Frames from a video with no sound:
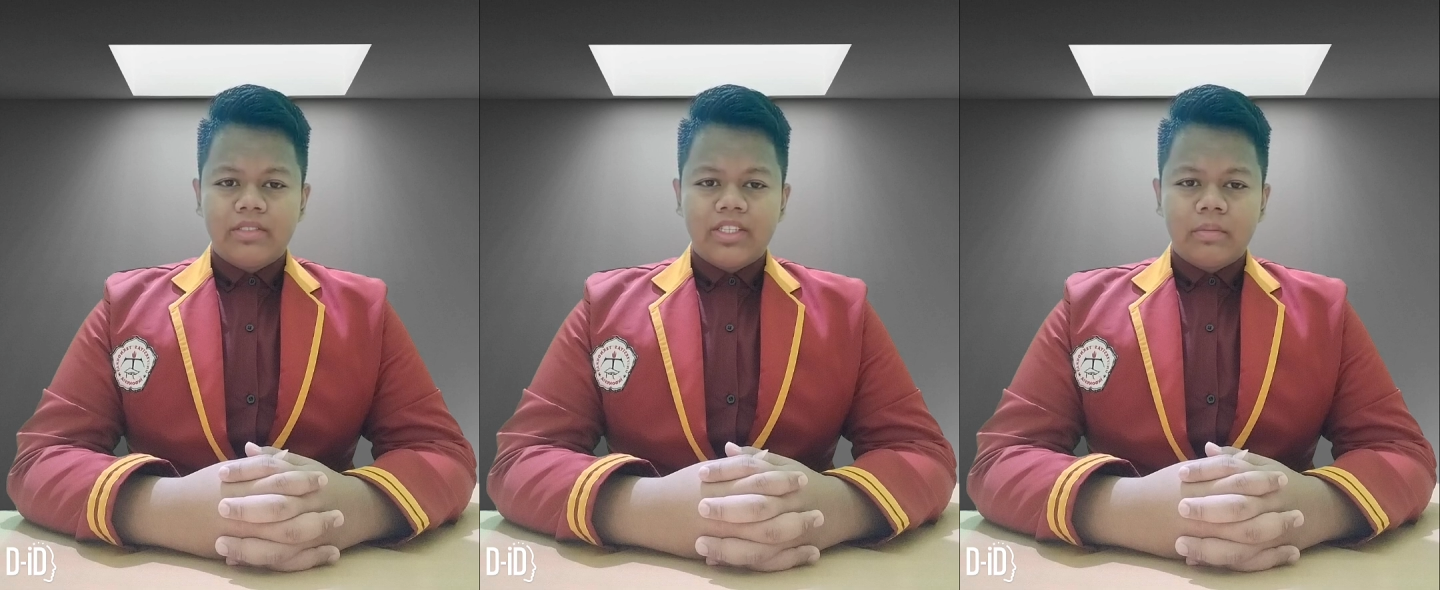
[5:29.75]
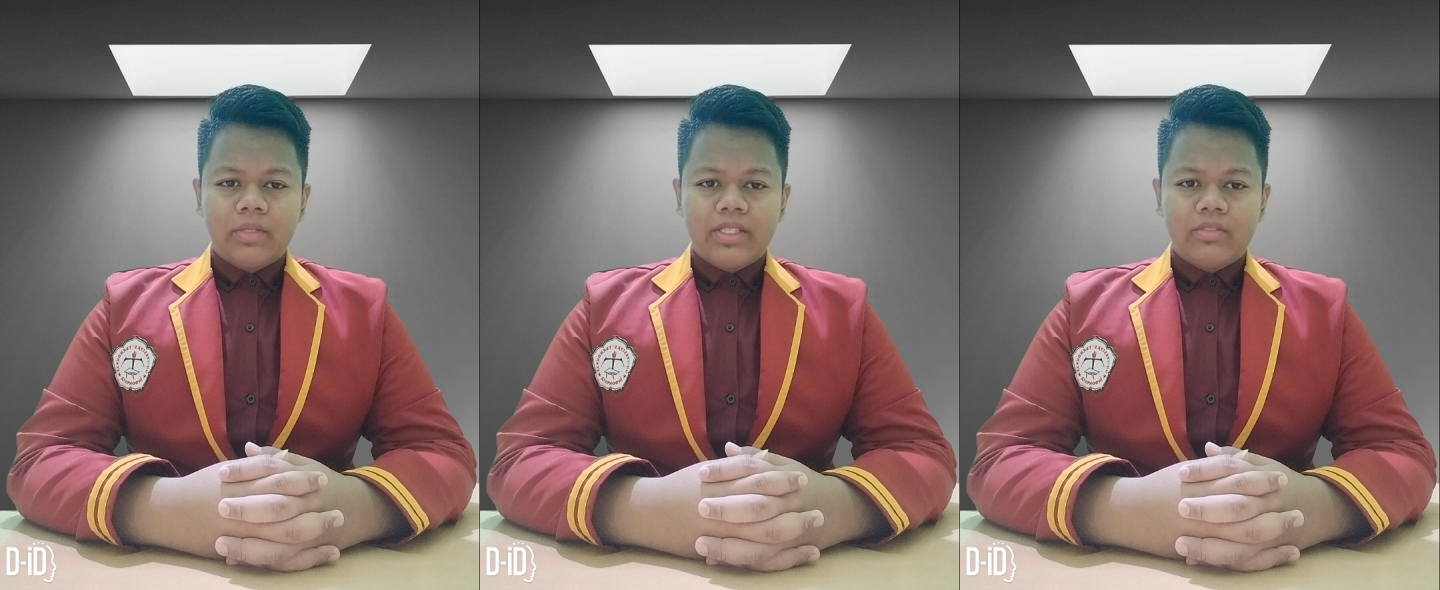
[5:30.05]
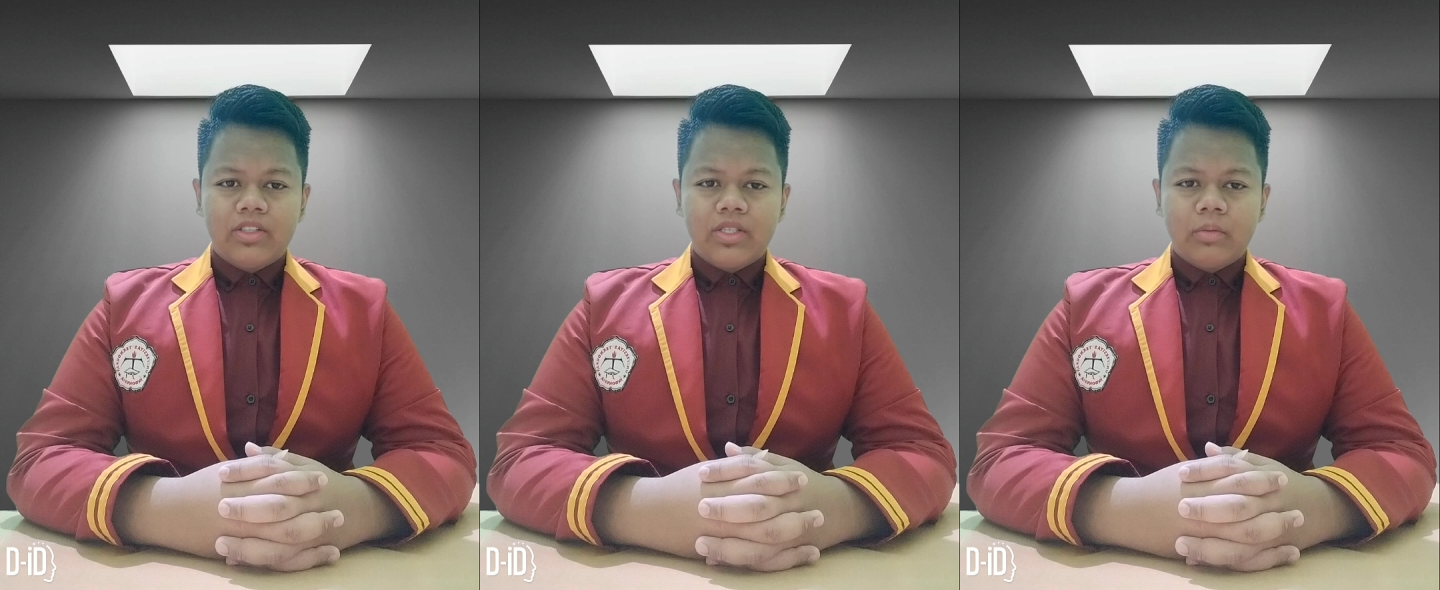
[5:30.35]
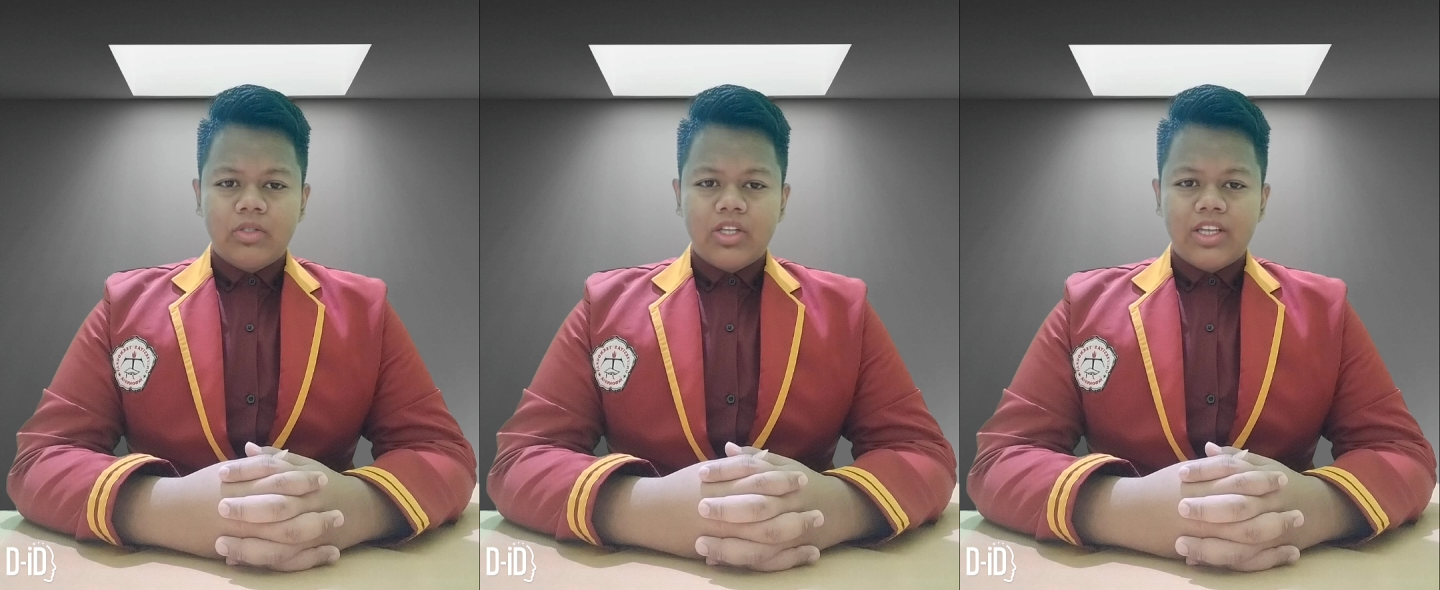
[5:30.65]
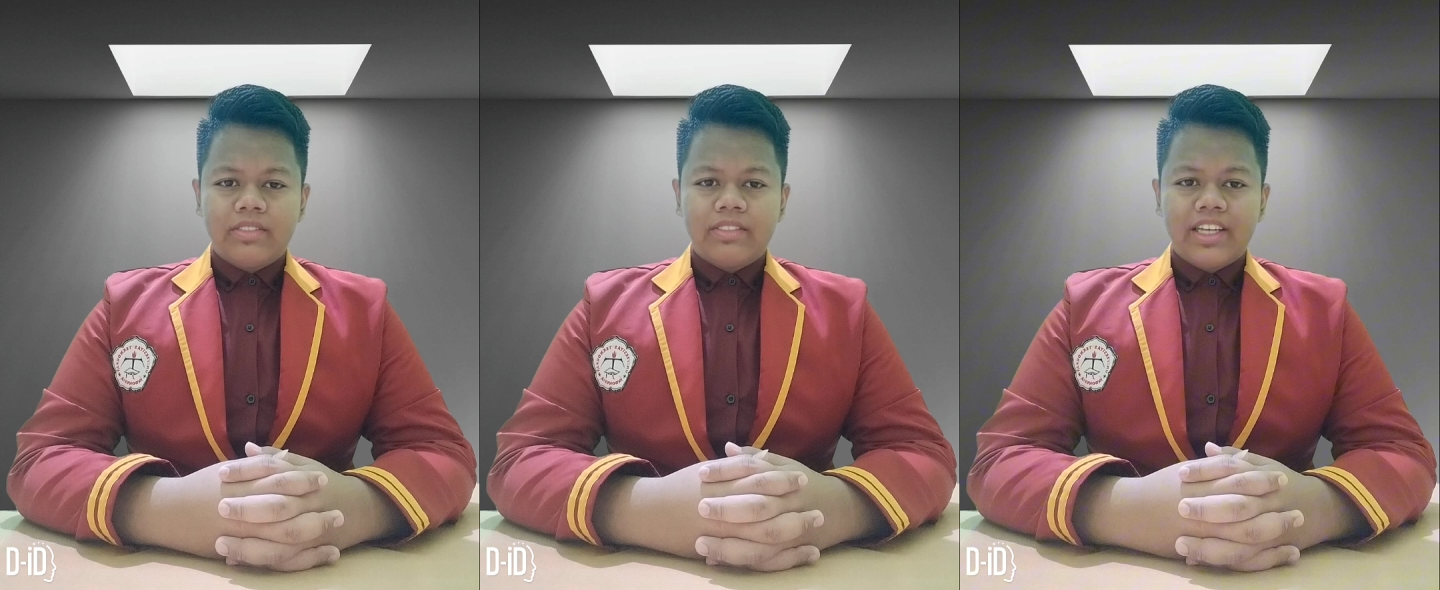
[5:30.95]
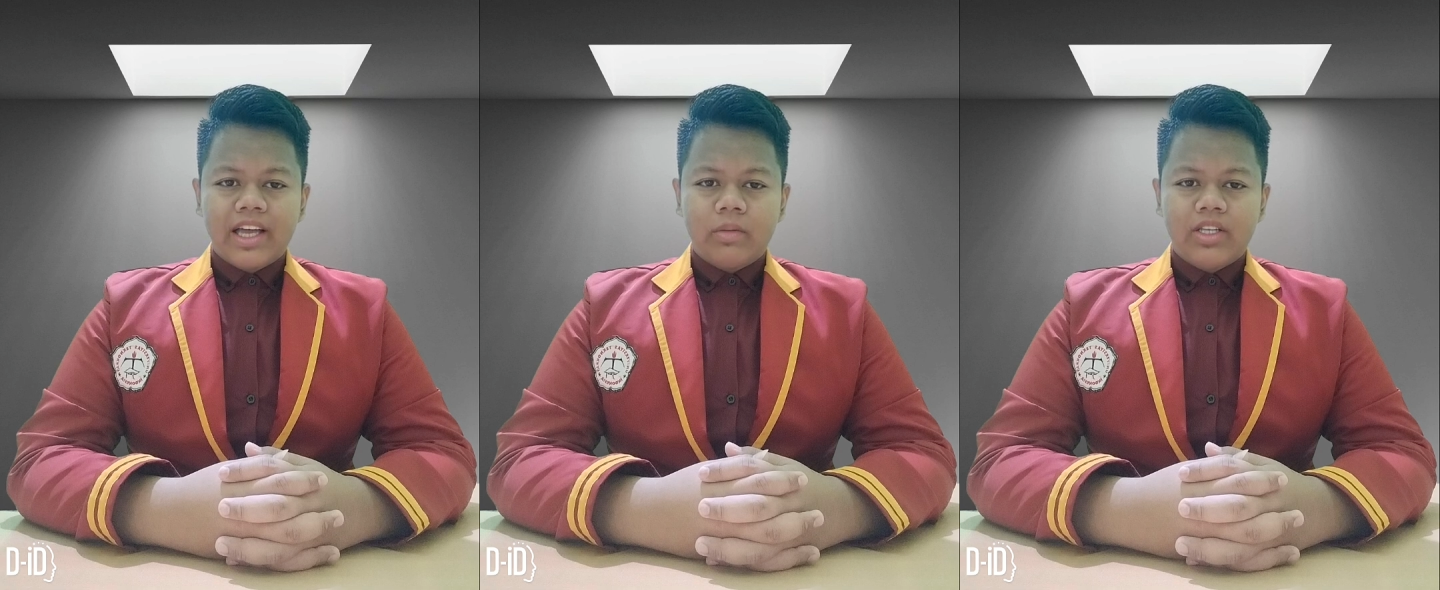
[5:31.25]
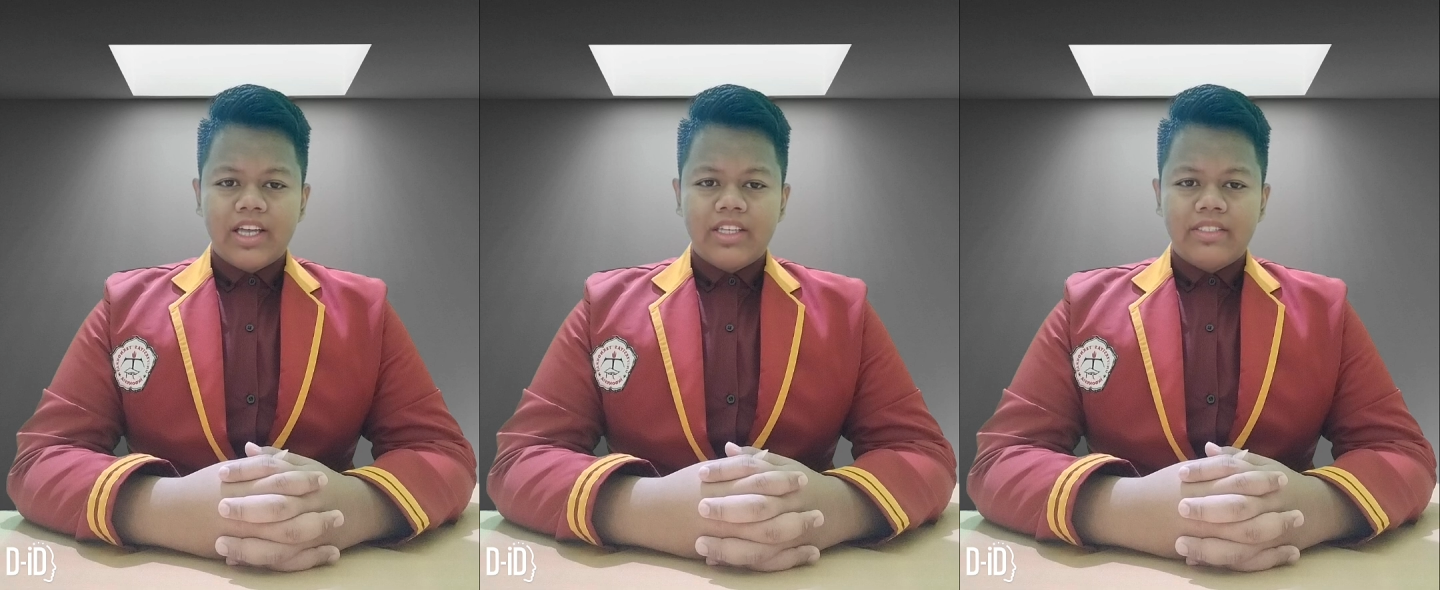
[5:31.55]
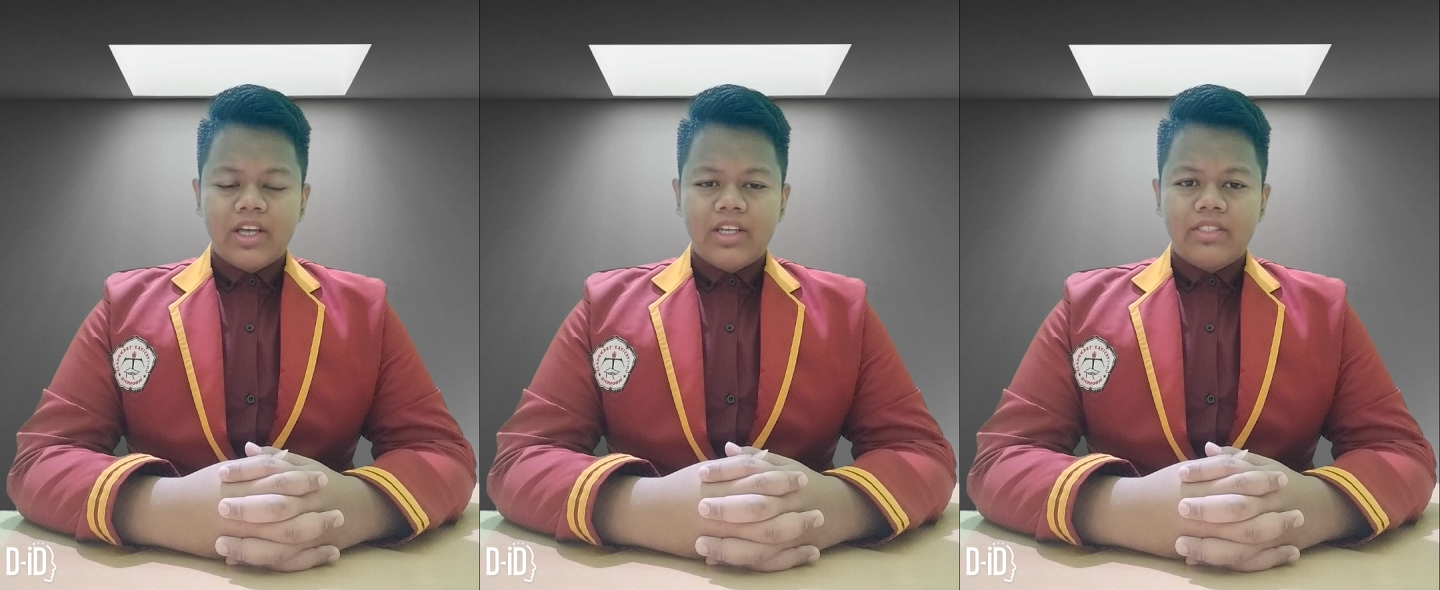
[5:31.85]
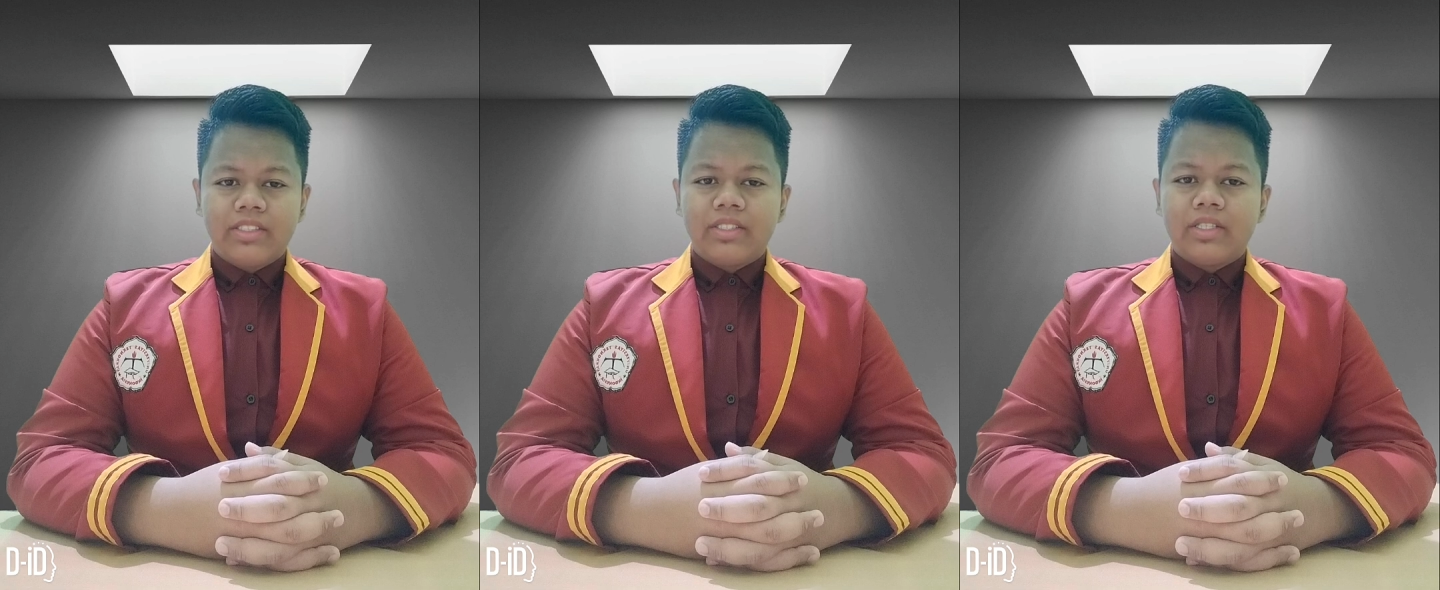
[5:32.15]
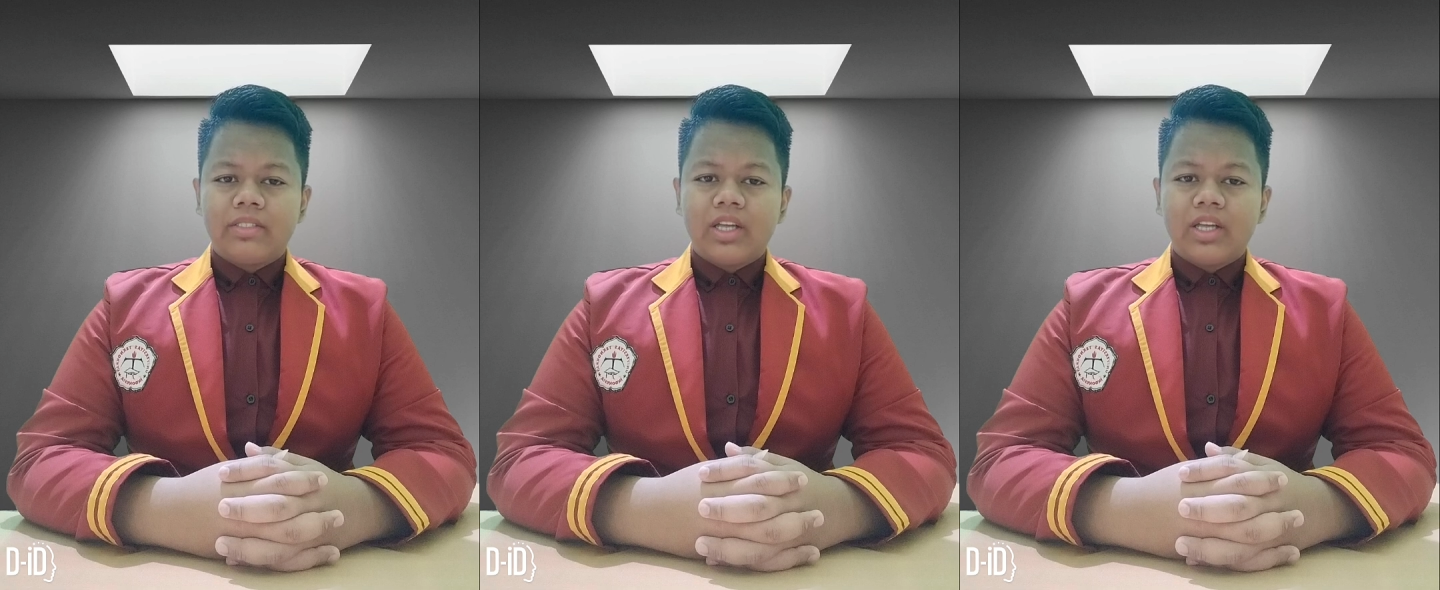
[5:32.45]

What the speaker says: Specific to projects, outlining tasks,